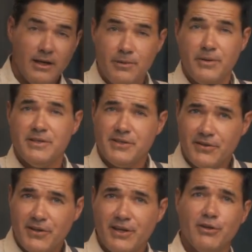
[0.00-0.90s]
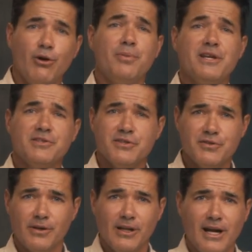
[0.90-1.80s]
It'd be easy to think that all
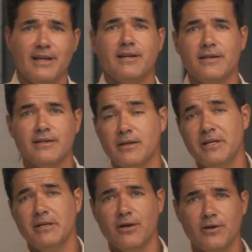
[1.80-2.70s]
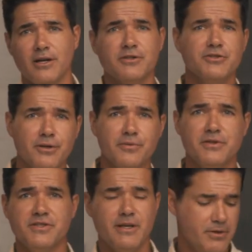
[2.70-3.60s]
pizzas are alike. I mean, they all kind of start
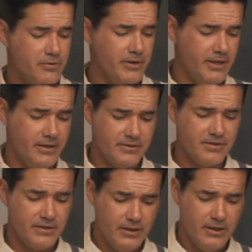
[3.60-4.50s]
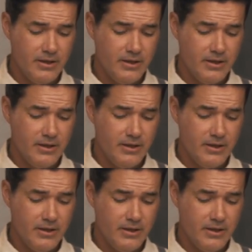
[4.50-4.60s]
with the same ingredients.